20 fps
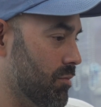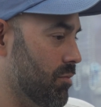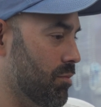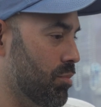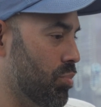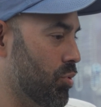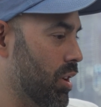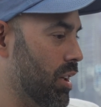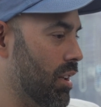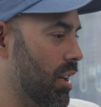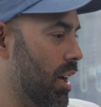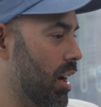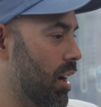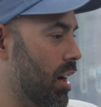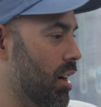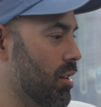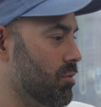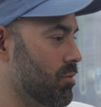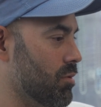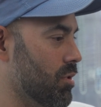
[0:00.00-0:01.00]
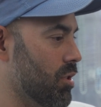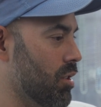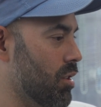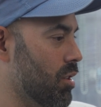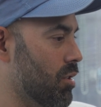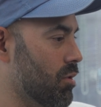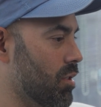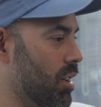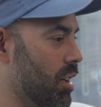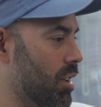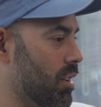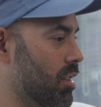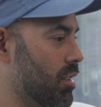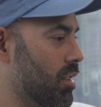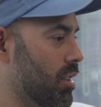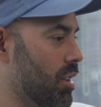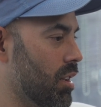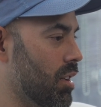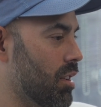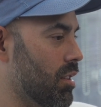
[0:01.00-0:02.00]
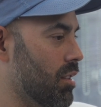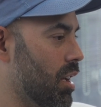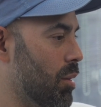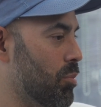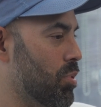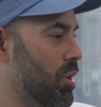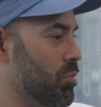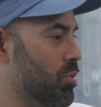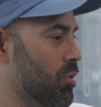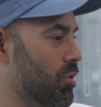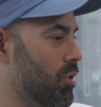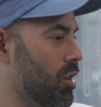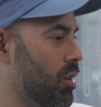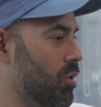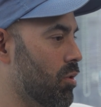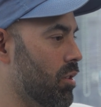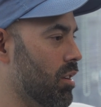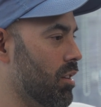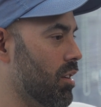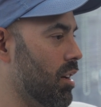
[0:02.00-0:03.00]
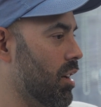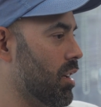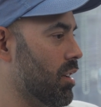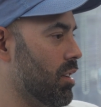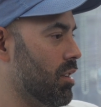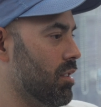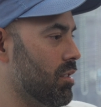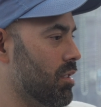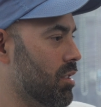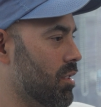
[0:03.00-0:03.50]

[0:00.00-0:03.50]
bring that out, you know, like let people know that like